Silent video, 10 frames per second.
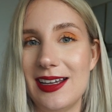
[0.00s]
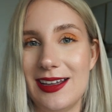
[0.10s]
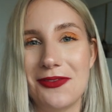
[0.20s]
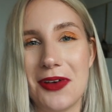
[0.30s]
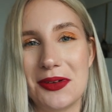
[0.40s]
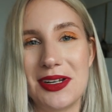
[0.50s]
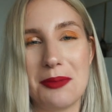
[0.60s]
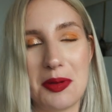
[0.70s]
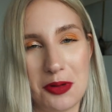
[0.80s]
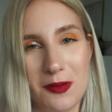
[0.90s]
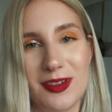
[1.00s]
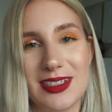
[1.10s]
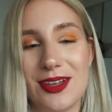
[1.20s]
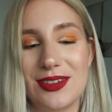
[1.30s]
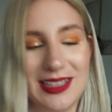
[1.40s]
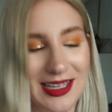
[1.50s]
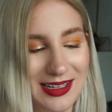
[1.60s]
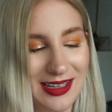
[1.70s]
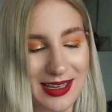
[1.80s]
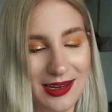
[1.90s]
I found it at my boyfriend's house
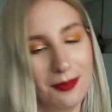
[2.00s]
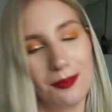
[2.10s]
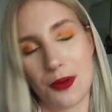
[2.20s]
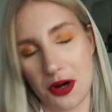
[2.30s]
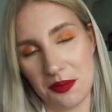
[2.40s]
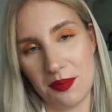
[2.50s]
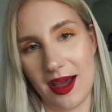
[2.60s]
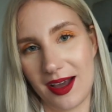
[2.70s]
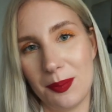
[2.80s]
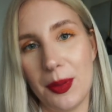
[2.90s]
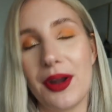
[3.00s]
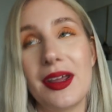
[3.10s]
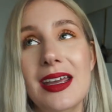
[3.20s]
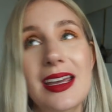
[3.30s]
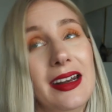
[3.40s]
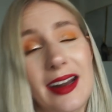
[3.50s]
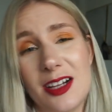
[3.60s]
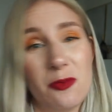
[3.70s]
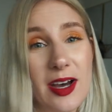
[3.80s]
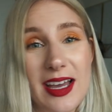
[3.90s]
again and brought it back. But that
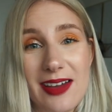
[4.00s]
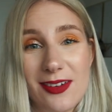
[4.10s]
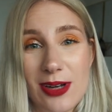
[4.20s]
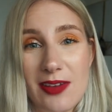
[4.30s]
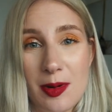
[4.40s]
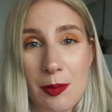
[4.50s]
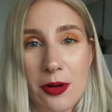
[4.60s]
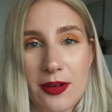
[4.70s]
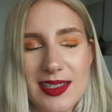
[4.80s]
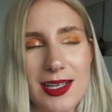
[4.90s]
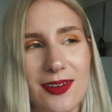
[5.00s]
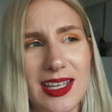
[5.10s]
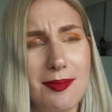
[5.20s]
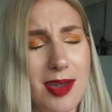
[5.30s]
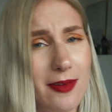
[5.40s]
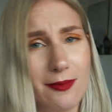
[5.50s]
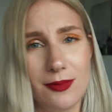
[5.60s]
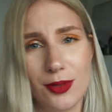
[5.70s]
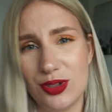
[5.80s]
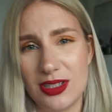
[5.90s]
is why I don't have any progress. I think I may have
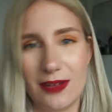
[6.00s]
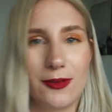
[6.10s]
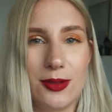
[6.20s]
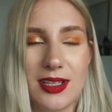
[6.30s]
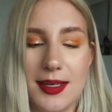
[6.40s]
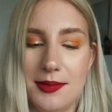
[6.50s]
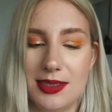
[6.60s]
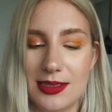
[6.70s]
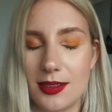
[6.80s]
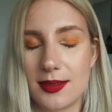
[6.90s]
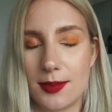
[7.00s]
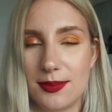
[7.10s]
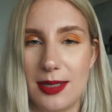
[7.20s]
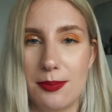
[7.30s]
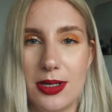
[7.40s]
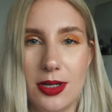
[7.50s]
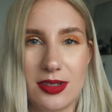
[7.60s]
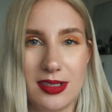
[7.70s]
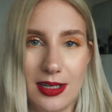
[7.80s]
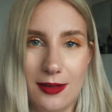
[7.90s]
used it a few times since last update, but
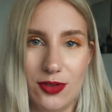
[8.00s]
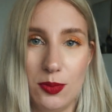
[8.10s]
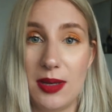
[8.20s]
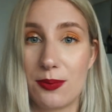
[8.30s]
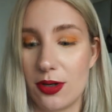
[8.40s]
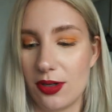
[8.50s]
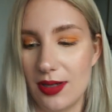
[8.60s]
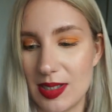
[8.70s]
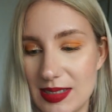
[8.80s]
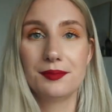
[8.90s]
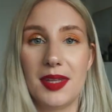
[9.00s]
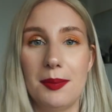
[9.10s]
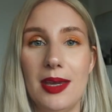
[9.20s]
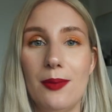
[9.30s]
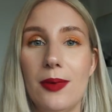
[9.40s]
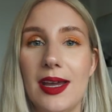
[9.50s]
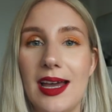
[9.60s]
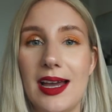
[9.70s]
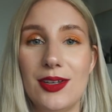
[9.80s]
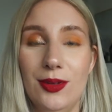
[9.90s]
not enough to make progress. The main way
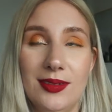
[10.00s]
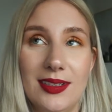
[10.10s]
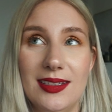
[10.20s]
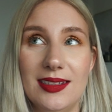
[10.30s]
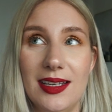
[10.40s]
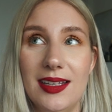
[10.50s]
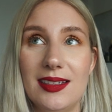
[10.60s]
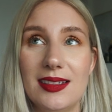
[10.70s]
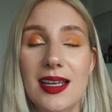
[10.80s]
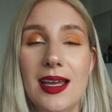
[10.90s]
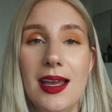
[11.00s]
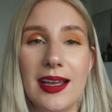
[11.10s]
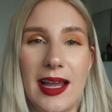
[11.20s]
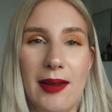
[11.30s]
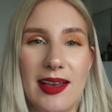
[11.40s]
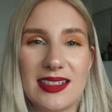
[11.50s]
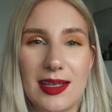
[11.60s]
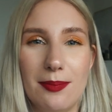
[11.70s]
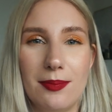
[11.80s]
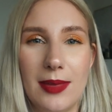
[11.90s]
I use this is kind of as
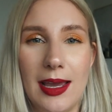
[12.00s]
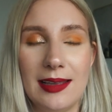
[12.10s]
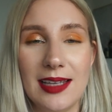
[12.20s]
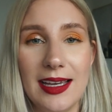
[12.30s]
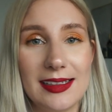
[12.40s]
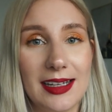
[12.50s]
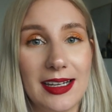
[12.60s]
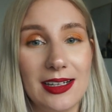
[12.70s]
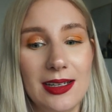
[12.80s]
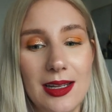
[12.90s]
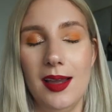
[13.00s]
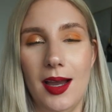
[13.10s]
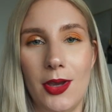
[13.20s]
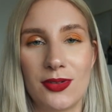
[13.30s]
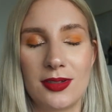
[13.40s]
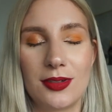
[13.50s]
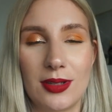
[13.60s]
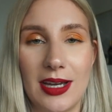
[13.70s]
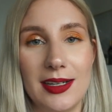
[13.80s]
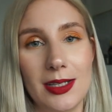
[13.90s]
a tight line. I use this to
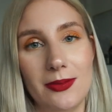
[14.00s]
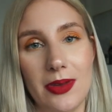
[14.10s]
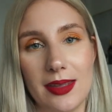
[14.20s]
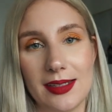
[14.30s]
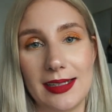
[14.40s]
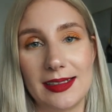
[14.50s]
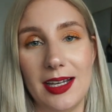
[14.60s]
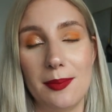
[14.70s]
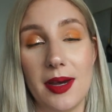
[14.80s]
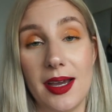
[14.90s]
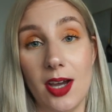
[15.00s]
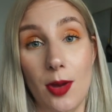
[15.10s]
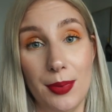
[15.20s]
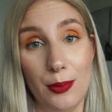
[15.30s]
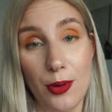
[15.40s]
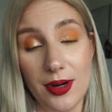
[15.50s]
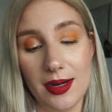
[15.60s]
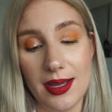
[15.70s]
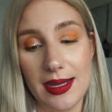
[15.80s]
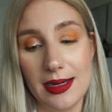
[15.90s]
kind of tight line my upper
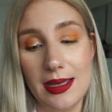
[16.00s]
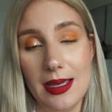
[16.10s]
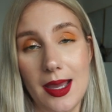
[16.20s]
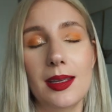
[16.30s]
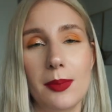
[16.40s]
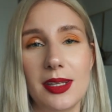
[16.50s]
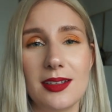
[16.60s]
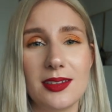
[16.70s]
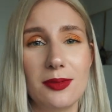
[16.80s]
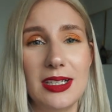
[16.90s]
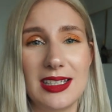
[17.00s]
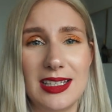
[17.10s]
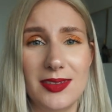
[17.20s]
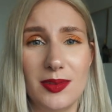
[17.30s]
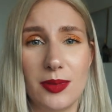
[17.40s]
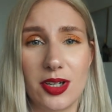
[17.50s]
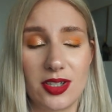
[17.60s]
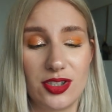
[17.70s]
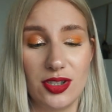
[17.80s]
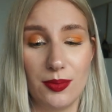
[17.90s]
waterline, but it doesn't really give
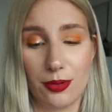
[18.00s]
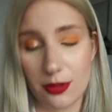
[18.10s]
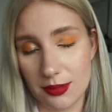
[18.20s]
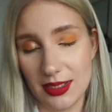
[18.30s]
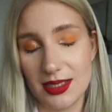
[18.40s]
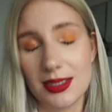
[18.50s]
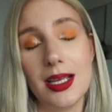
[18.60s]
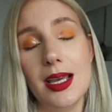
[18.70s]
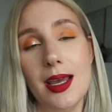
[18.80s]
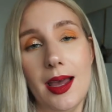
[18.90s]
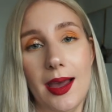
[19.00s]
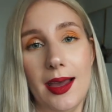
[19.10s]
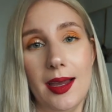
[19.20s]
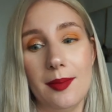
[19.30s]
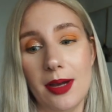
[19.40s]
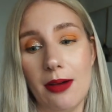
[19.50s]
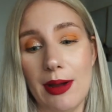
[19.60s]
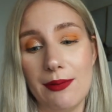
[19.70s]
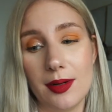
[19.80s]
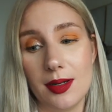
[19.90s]
much progress.
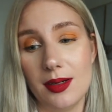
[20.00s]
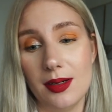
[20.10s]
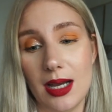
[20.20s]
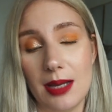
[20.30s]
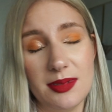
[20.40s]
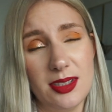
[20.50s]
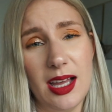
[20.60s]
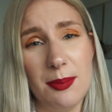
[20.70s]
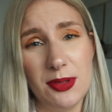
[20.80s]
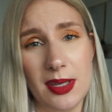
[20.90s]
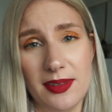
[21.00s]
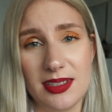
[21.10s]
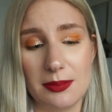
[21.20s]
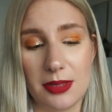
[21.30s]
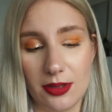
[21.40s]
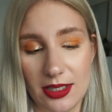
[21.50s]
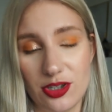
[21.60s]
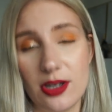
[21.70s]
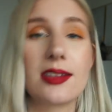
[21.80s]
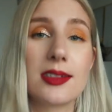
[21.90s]
However, I'm still happy to have this in my
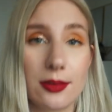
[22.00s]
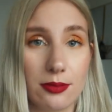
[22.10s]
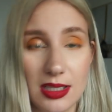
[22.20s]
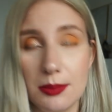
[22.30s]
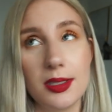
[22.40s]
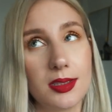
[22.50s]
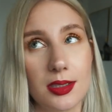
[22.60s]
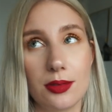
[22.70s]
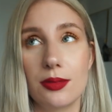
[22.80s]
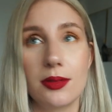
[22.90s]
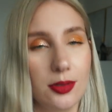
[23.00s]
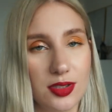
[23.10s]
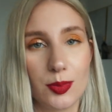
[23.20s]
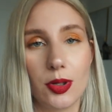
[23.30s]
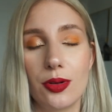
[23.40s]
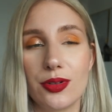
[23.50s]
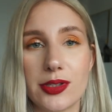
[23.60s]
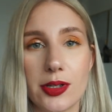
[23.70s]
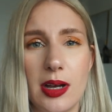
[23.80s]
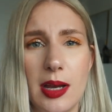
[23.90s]
collection. It's still creamy, still usable,
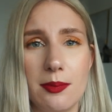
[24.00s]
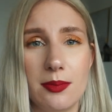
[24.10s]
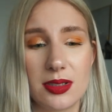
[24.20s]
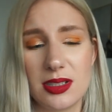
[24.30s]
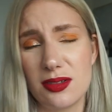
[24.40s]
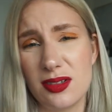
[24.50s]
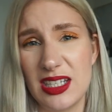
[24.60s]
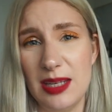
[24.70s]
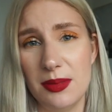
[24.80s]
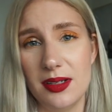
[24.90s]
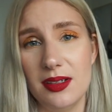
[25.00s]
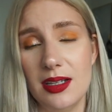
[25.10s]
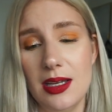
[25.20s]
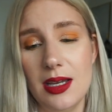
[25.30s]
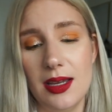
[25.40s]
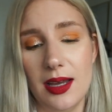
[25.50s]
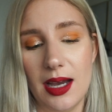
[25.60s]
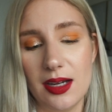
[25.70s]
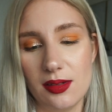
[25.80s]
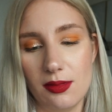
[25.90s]
so I'm still gonna keep it.
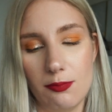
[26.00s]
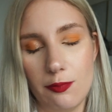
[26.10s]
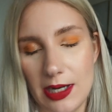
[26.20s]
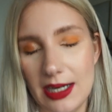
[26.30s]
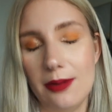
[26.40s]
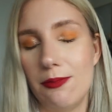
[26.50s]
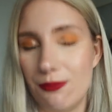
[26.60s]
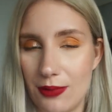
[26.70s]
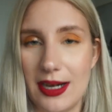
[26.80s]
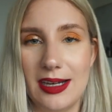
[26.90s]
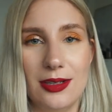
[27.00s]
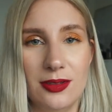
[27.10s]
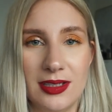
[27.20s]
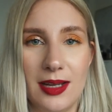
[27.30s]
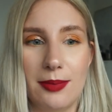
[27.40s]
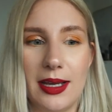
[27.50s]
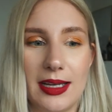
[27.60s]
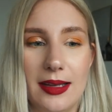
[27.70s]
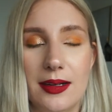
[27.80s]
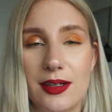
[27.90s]
I rarely use a black
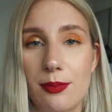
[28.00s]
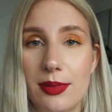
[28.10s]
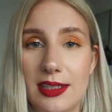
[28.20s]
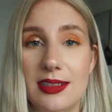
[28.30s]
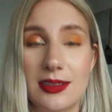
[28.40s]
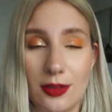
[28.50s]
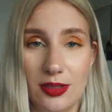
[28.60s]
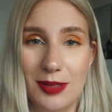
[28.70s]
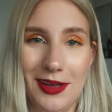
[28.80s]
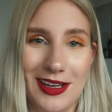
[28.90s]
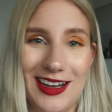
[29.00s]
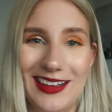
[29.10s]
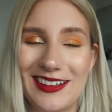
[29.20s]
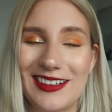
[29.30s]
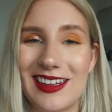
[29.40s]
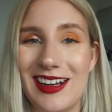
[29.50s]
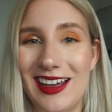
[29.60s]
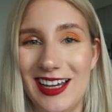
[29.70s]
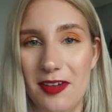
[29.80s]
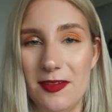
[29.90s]
eyeliner, but this is the only black eyeliner that I
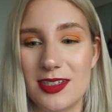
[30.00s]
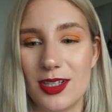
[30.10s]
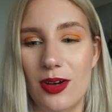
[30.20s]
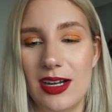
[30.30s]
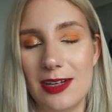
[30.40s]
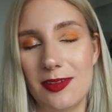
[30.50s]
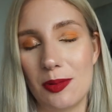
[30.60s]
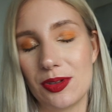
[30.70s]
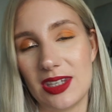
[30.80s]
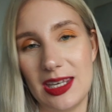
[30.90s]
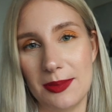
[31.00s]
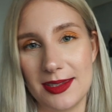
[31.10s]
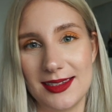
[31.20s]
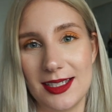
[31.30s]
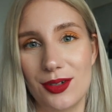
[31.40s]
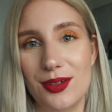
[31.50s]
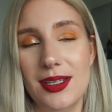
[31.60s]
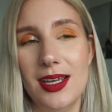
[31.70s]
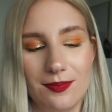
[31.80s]
have, so I definitely want to keep it still.